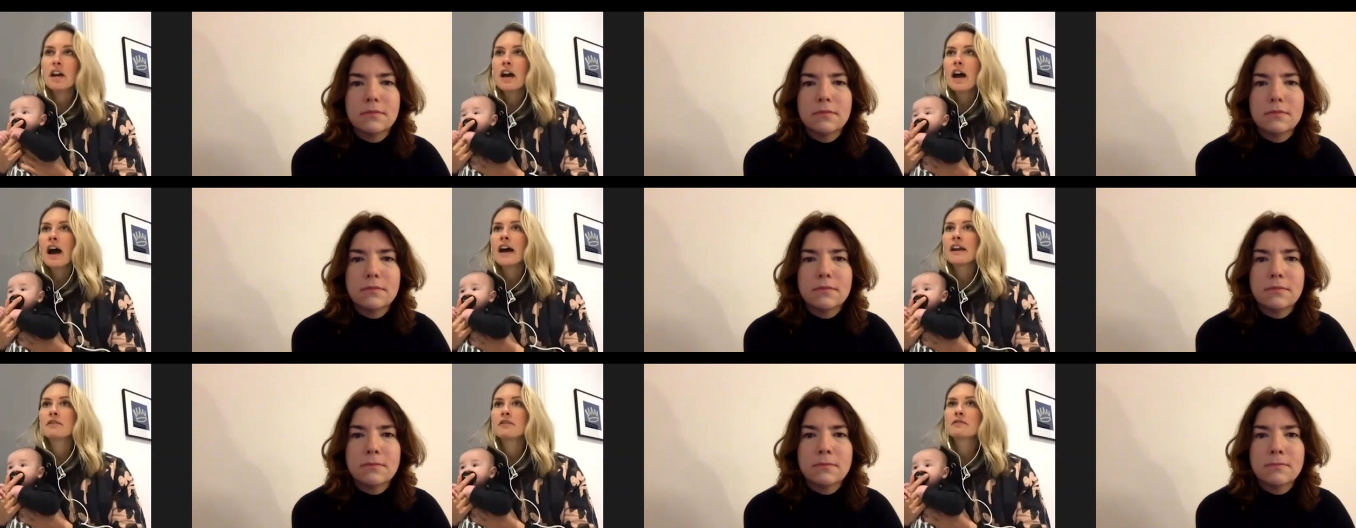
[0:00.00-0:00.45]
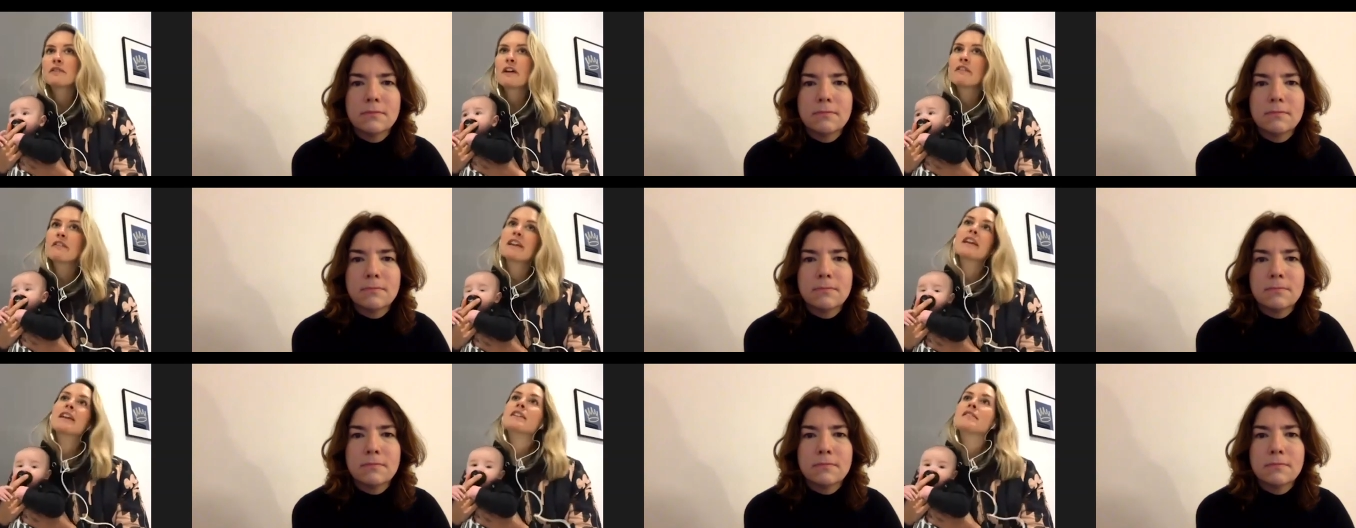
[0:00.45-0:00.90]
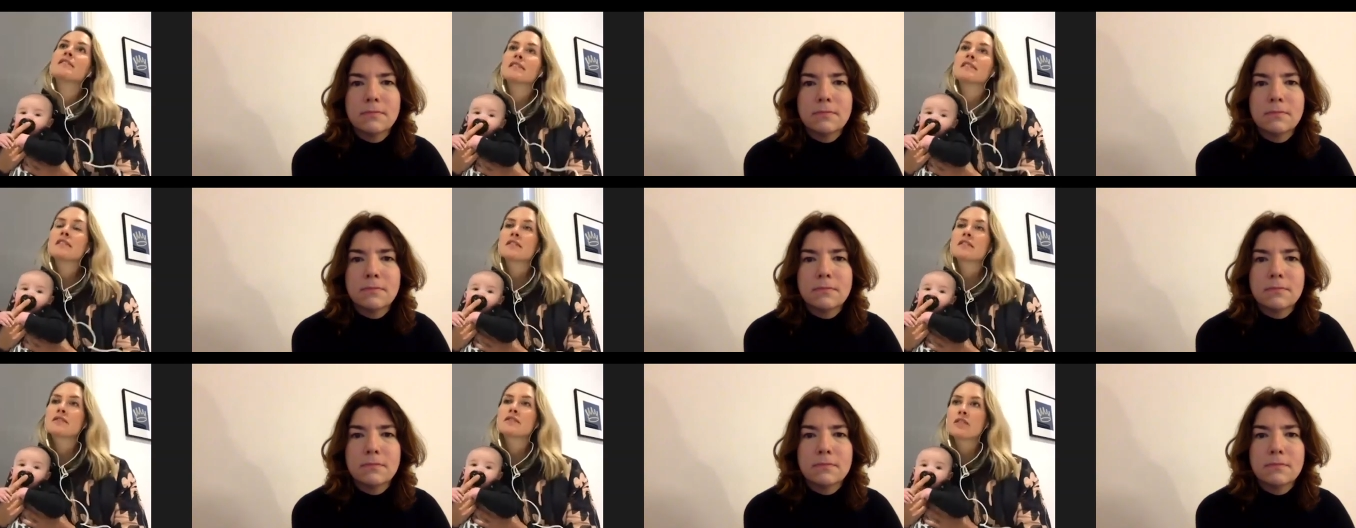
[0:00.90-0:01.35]
Speaker 1: and it was very easy at
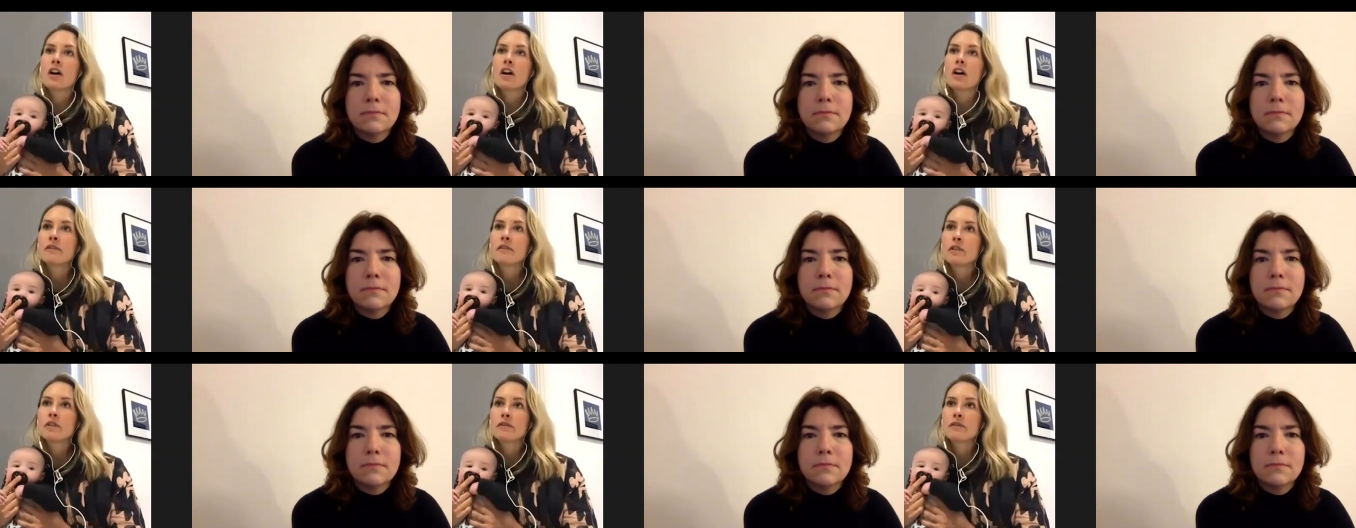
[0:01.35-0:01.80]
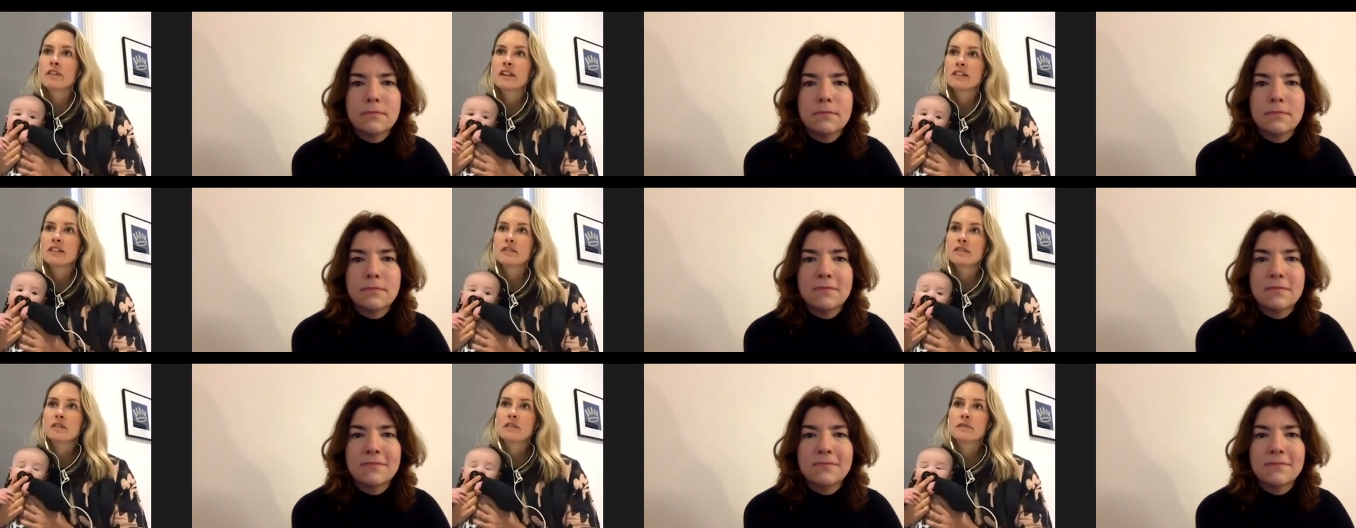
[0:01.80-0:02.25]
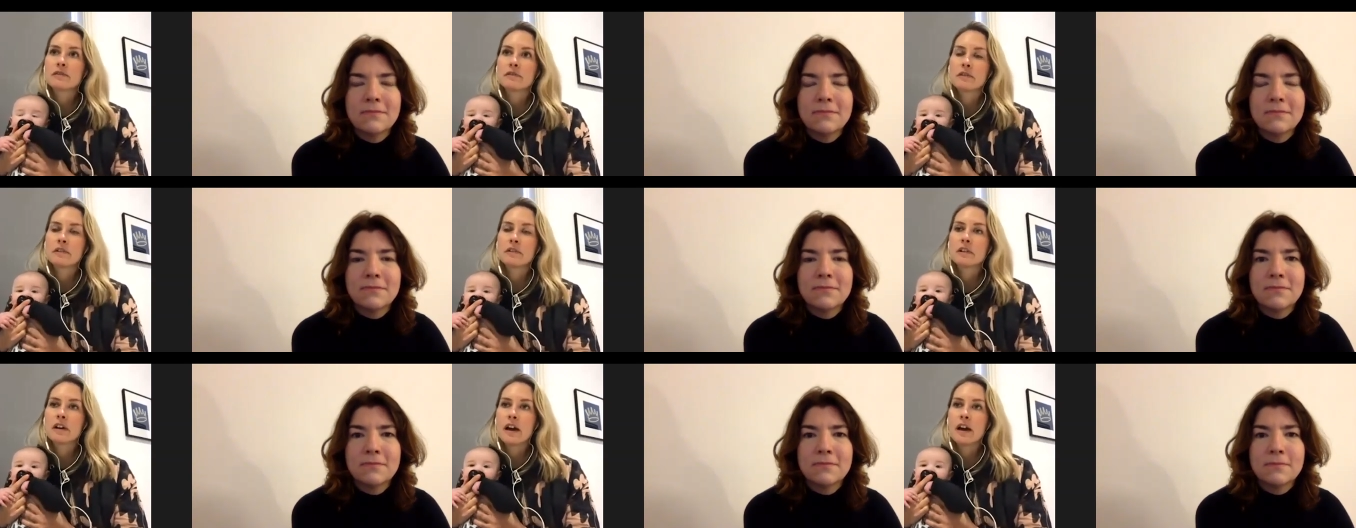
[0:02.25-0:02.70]
the start of all of this sort of
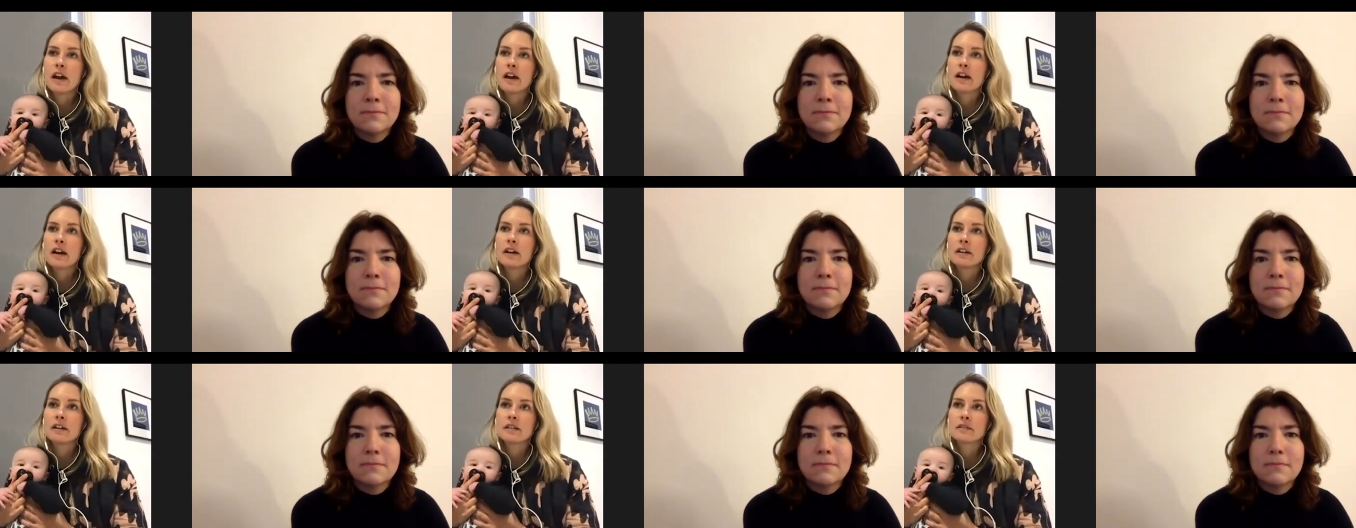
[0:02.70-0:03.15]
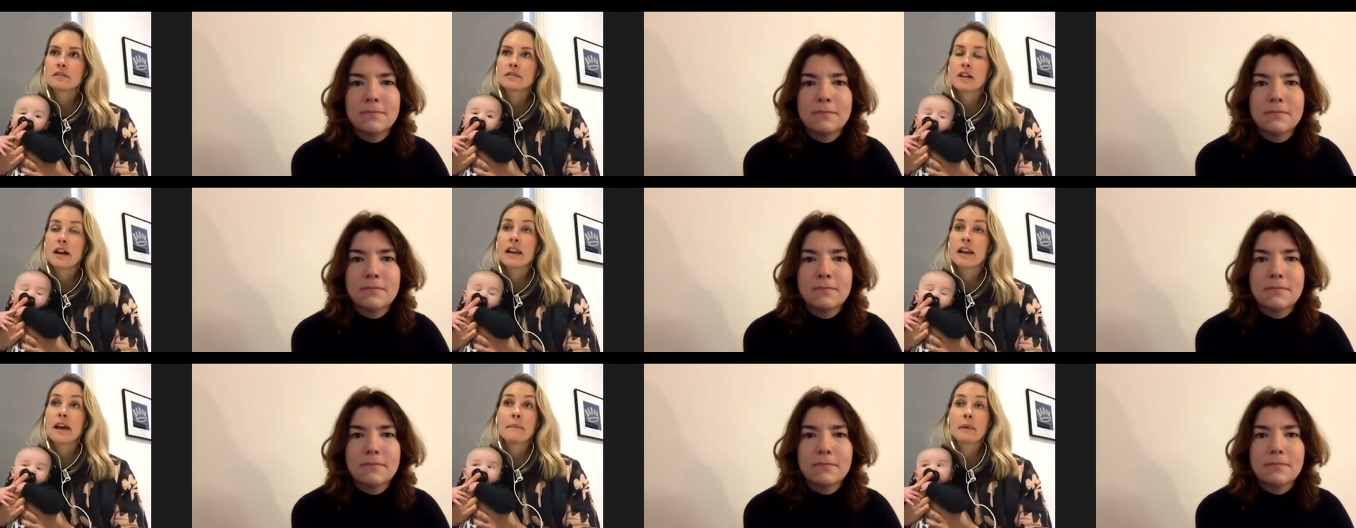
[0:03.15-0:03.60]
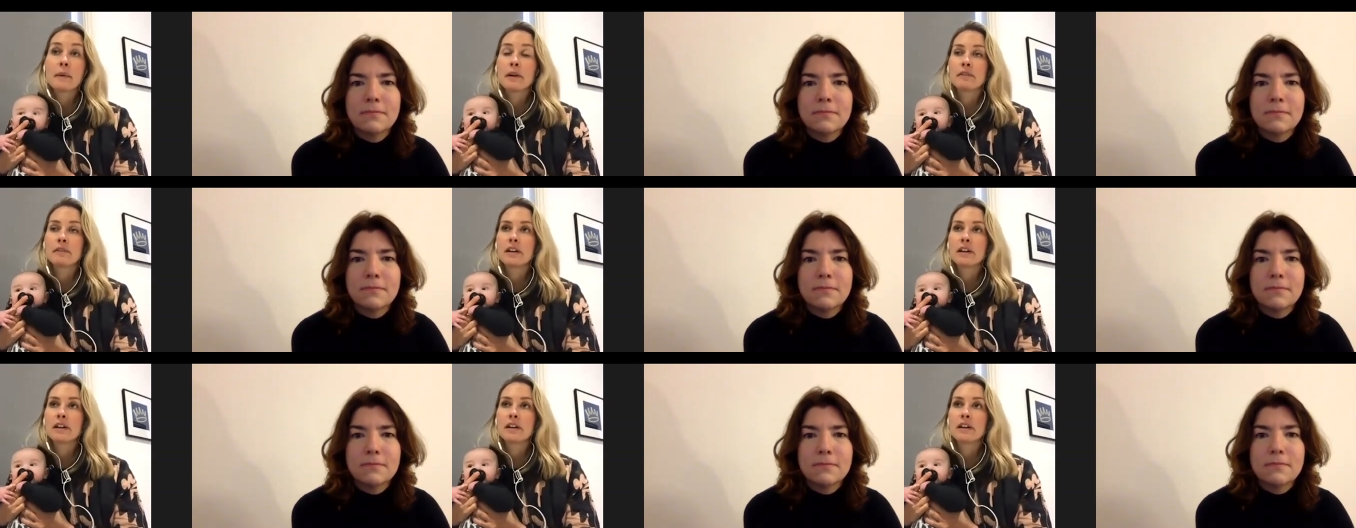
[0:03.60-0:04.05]
uh, dilemma,
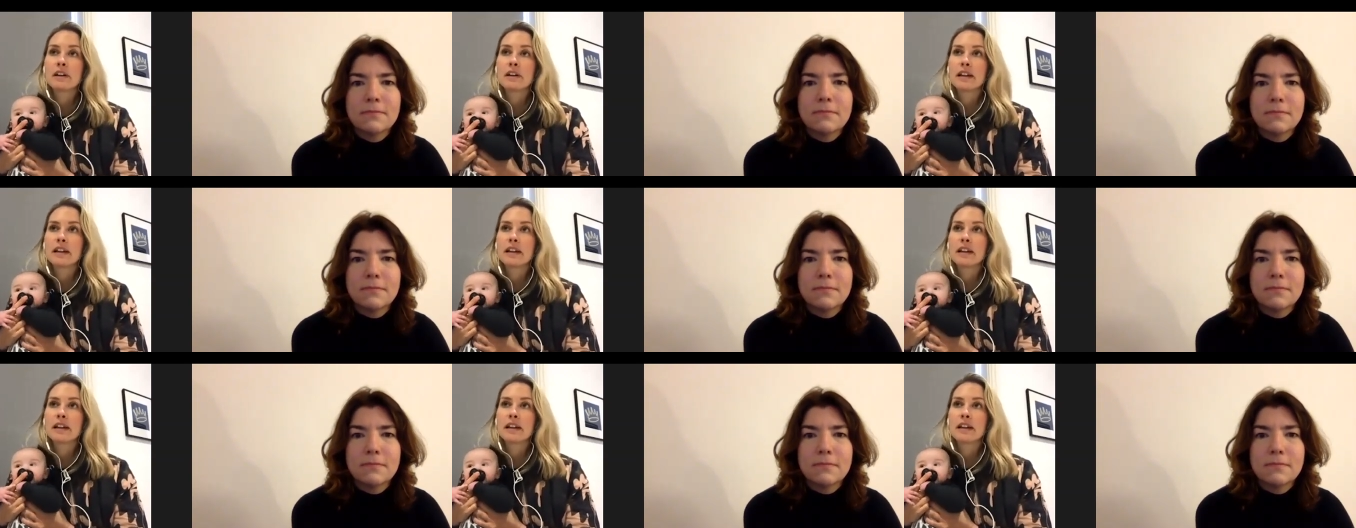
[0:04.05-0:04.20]
really,